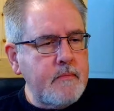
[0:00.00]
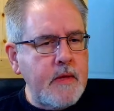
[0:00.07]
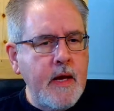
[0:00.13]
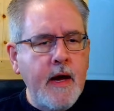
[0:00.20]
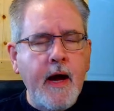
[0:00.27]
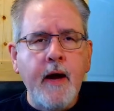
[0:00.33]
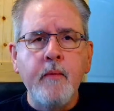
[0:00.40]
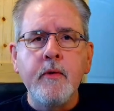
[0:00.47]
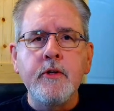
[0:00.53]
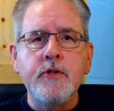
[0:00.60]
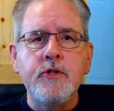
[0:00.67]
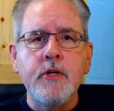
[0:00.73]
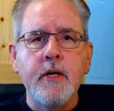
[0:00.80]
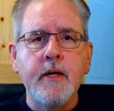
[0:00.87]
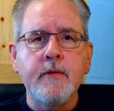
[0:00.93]
I would
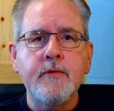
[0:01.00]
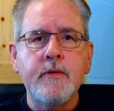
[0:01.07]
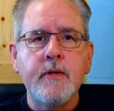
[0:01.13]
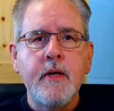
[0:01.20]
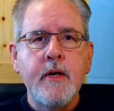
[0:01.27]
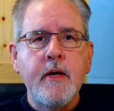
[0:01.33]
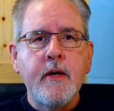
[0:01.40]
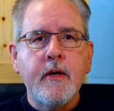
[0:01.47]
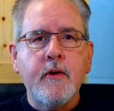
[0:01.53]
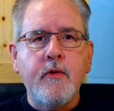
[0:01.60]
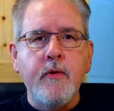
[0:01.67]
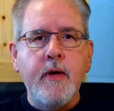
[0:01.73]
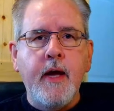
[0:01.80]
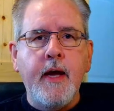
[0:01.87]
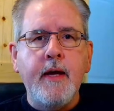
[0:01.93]
just
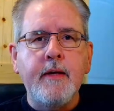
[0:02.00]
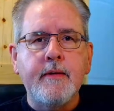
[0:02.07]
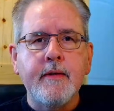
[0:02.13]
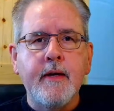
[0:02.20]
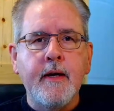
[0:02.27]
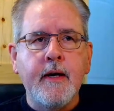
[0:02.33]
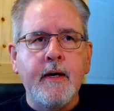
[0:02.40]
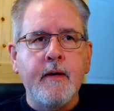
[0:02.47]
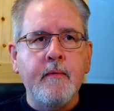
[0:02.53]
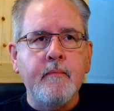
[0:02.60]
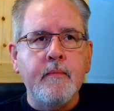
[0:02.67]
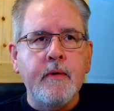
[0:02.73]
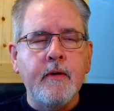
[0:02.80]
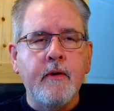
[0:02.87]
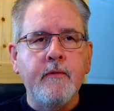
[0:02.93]
create
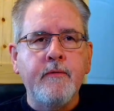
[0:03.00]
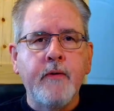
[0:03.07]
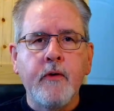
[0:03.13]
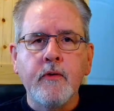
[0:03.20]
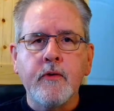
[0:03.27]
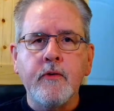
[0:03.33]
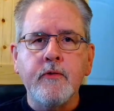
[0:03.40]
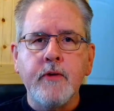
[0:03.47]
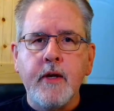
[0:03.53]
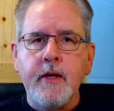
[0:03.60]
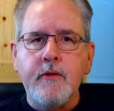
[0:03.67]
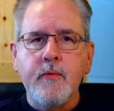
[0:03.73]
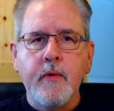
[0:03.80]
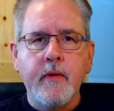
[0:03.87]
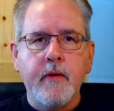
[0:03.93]
folders on
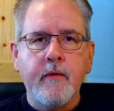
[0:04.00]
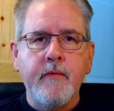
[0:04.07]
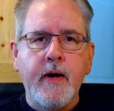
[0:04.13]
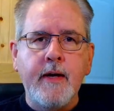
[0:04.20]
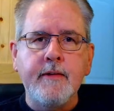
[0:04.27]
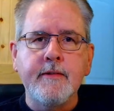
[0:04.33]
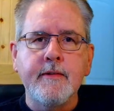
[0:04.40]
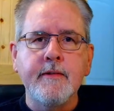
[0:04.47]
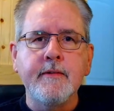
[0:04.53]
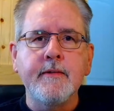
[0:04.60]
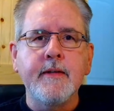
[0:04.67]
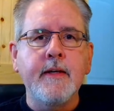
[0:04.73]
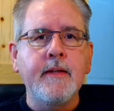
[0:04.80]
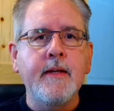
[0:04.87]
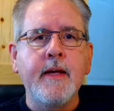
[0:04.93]
each one of the devices,
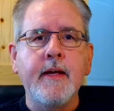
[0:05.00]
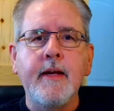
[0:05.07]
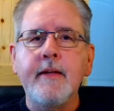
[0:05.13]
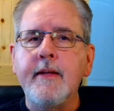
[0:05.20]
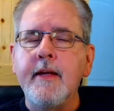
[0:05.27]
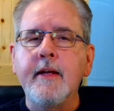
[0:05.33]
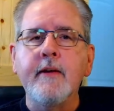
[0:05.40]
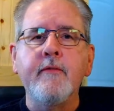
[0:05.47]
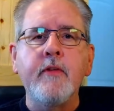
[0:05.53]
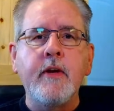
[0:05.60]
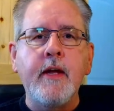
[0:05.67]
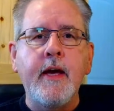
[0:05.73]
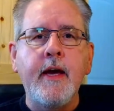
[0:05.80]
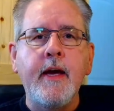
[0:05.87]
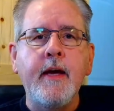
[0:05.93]
and that at the end of the
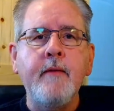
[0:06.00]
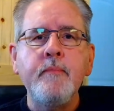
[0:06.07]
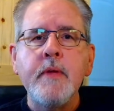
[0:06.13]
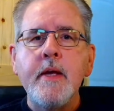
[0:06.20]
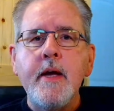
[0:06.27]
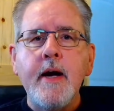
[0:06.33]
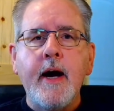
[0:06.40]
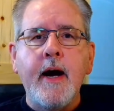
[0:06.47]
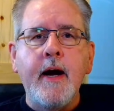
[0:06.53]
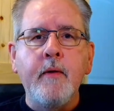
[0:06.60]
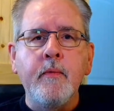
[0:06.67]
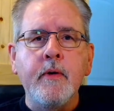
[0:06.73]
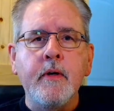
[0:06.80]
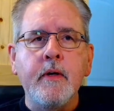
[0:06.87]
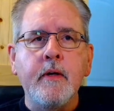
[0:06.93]
day I
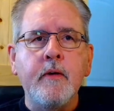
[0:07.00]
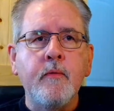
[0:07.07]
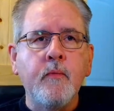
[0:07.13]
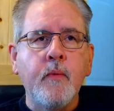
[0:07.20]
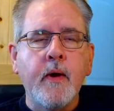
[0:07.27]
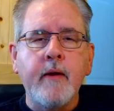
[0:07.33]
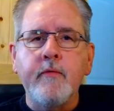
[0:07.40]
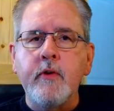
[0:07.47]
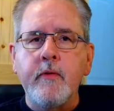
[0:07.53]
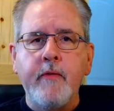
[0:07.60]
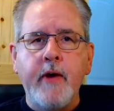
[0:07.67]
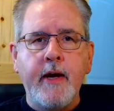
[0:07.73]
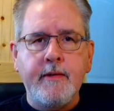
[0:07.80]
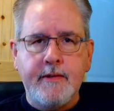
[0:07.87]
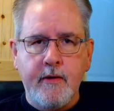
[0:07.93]
would, whatever
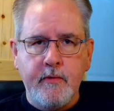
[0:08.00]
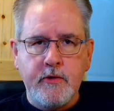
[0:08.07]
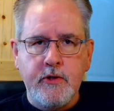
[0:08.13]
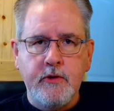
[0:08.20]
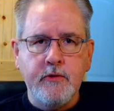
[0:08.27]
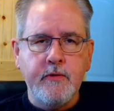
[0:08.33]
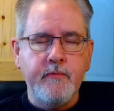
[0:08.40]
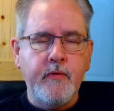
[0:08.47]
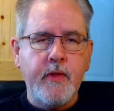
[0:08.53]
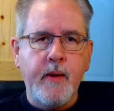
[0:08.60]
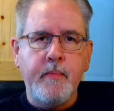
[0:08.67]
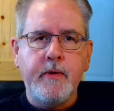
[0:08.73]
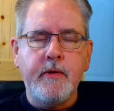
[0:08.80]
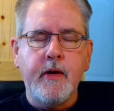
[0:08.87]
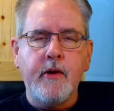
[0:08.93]
device I was using for that
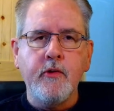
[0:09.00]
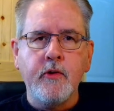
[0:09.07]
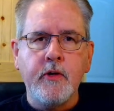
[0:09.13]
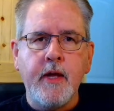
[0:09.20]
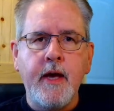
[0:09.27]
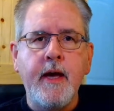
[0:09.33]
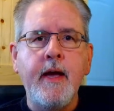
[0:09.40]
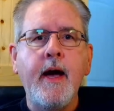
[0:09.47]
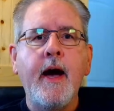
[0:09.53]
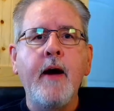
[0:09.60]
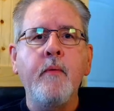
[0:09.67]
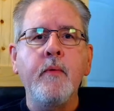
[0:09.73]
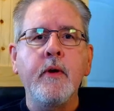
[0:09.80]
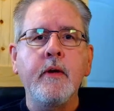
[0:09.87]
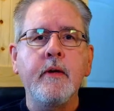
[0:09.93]
particular day, I
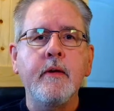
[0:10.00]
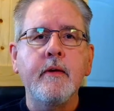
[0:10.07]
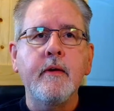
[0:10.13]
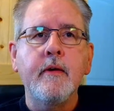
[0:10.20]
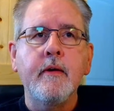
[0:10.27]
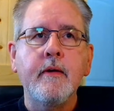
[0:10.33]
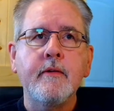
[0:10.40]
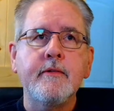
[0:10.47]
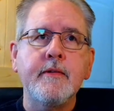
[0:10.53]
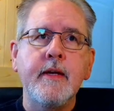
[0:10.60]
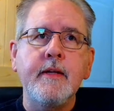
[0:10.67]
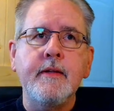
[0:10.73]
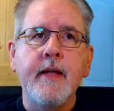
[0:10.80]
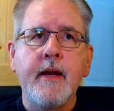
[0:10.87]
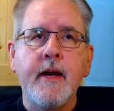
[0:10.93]
would
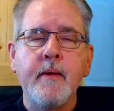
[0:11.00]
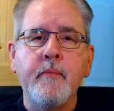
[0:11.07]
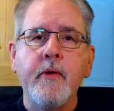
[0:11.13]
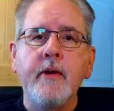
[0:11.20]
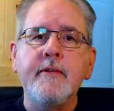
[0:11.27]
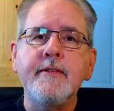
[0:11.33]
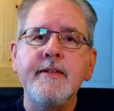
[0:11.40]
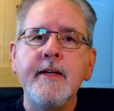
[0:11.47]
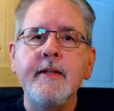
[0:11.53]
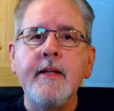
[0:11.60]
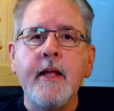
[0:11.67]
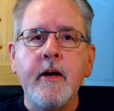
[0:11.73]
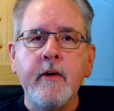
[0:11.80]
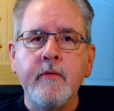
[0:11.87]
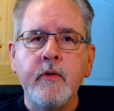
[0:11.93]
sync that up, or I'd send
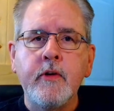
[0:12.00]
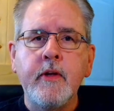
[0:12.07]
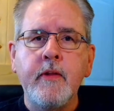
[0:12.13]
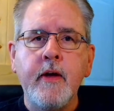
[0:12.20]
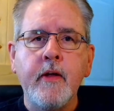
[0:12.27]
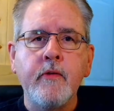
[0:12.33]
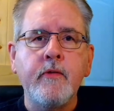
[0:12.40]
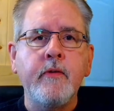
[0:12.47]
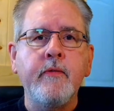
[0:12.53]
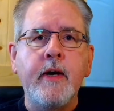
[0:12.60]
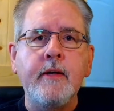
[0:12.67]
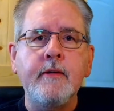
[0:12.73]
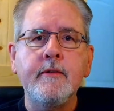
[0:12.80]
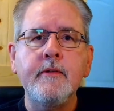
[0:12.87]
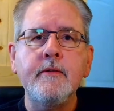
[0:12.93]
that over to the other
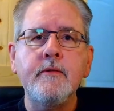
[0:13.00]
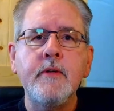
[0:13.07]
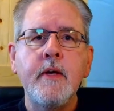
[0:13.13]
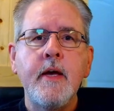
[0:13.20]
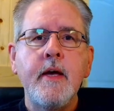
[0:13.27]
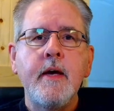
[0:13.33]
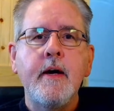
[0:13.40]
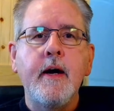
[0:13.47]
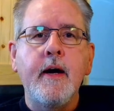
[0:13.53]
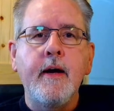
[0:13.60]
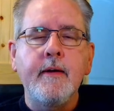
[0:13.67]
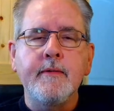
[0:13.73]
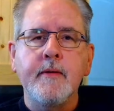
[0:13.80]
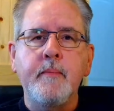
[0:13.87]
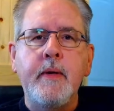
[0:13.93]
devices
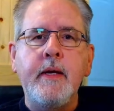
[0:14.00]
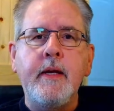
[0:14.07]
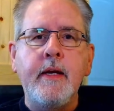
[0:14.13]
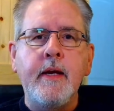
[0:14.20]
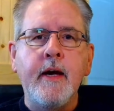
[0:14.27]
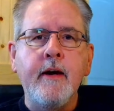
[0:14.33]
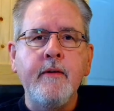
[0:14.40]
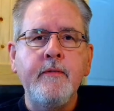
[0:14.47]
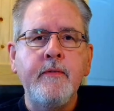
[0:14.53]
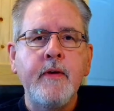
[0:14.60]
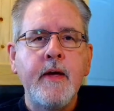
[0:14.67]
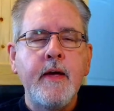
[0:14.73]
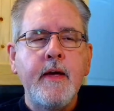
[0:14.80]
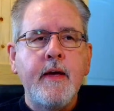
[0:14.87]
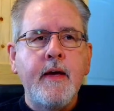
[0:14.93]
as a PDF.
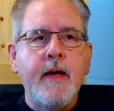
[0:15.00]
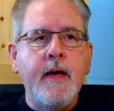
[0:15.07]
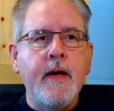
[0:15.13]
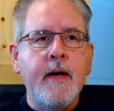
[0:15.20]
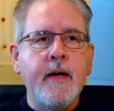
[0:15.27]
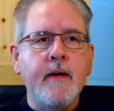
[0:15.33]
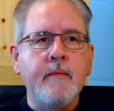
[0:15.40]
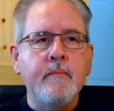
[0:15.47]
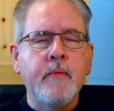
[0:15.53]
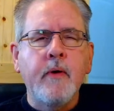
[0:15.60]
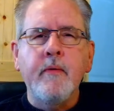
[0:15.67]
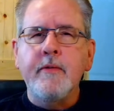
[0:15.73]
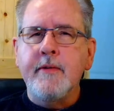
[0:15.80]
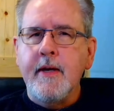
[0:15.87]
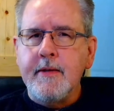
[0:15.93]
And boy,
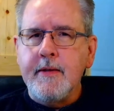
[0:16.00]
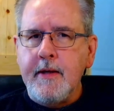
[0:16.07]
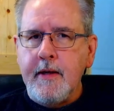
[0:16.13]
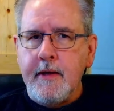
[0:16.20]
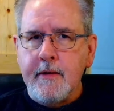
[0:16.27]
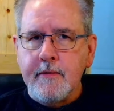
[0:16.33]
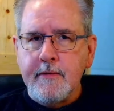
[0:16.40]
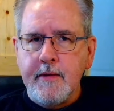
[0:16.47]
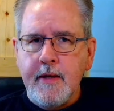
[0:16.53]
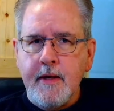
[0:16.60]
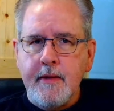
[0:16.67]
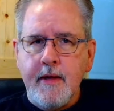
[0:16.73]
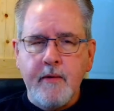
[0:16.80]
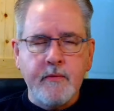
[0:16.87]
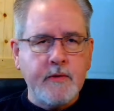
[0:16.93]
was that tedious.
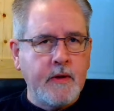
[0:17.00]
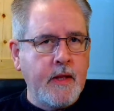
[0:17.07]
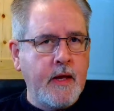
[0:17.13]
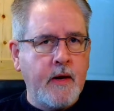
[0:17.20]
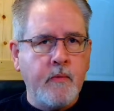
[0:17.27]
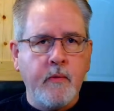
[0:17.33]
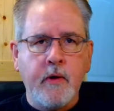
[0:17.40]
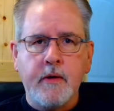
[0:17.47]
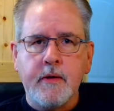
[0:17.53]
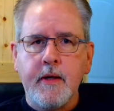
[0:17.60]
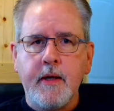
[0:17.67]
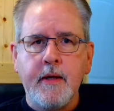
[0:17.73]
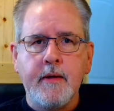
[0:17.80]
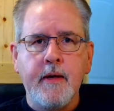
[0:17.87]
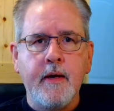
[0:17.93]
That was a lot of work to
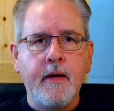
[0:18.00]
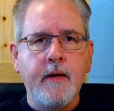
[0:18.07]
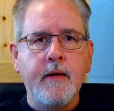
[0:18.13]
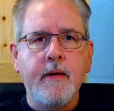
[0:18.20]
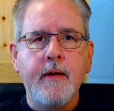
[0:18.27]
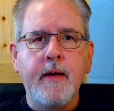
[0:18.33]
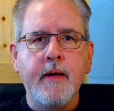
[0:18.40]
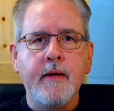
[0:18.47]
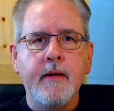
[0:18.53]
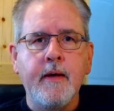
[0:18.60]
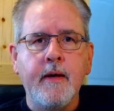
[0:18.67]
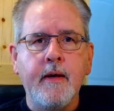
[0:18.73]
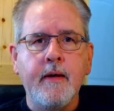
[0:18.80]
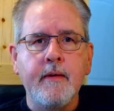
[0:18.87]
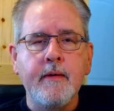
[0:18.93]
get done, and
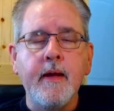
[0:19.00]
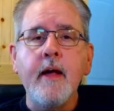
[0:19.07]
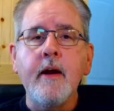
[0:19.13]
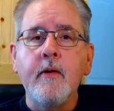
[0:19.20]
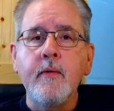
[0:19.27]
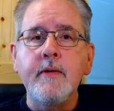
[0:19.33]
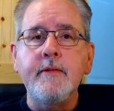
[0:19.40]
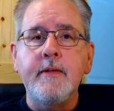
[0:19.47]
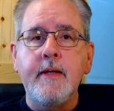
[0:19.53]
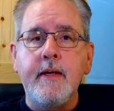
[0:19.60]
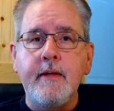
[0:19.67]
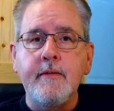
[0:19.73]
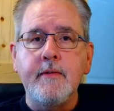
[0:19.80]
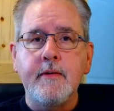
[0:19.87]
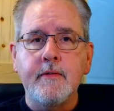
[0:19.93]
not always the
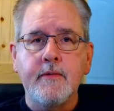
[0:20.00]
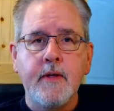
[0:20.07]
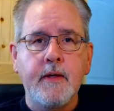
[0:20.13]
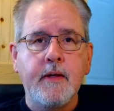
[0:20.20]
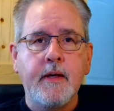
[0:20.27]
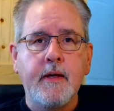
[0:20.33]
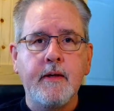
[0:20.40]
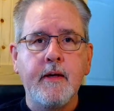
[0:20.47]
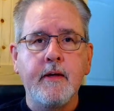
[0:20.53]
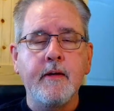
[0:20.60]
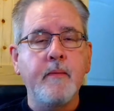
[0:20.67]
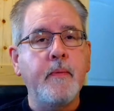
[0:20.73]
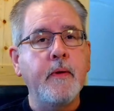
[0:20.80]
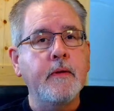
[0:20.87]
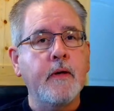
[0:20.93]
easiest thing to get done
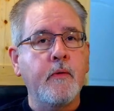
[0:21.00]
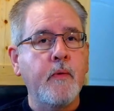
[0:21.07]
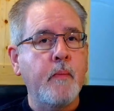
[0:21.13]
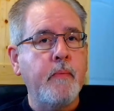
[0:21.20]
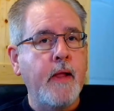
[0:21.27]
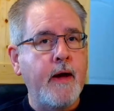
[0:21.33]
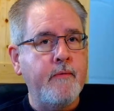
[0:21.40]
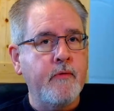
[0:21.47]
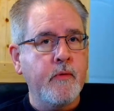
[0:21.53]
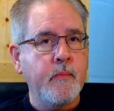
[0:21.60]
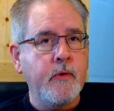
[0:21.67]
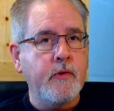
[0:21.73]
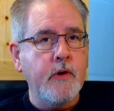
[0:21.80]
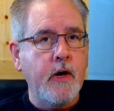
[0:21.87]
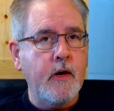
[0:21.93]
depending on what platform
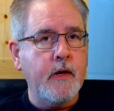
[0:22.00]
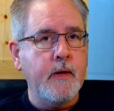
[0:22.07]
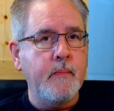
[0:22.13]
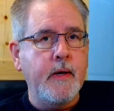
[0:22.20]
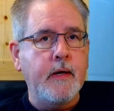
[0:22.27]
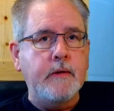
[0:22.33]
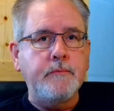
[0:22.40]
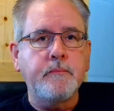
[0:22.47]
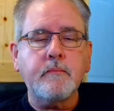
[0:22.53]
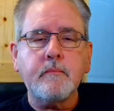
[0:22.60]
you're talking about.